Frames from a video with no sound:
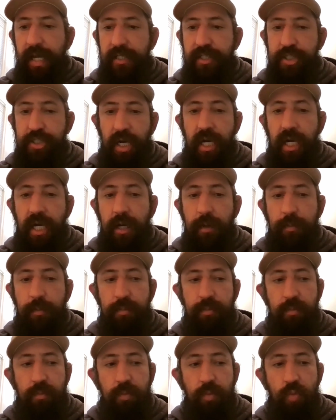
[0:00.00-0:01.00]
That
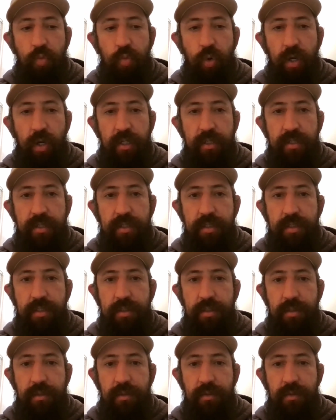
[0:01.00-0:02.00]
job
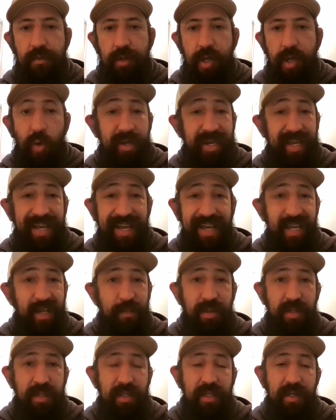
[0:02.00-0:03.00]
was
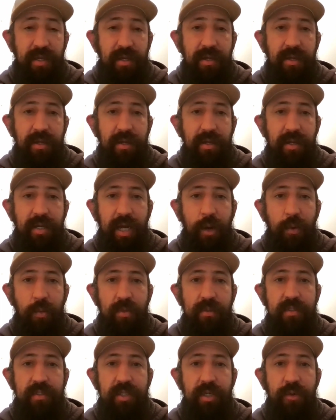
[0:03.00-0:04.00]
okay, but the I
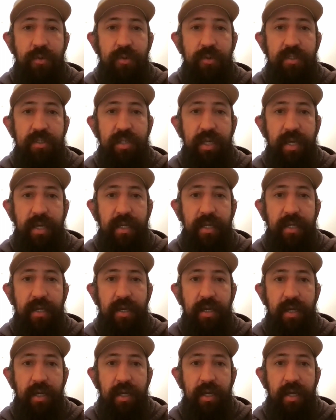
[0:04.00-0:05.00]
was it was like,
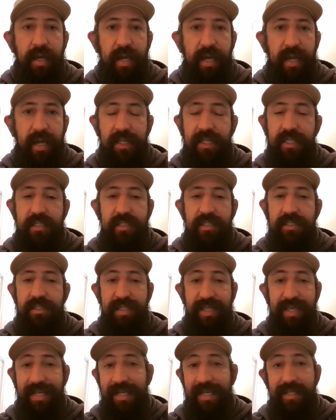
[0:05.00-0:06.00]
hey, this
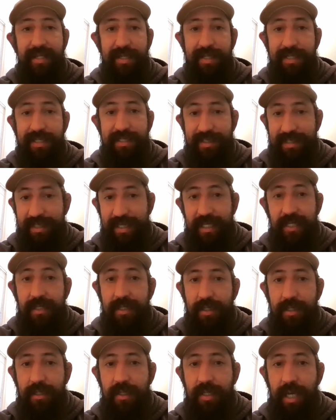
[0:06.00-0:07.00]
is the end. This is
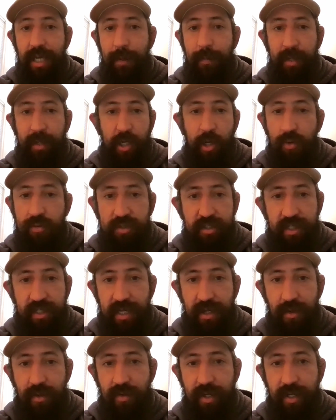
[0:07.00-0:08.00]
it. I'm a coach
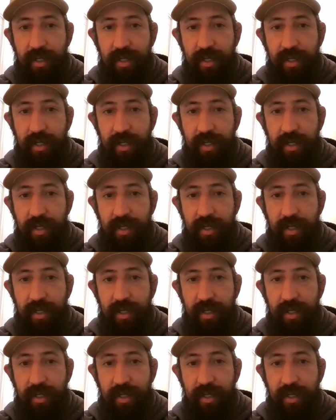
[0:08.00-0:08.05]
yeah. now.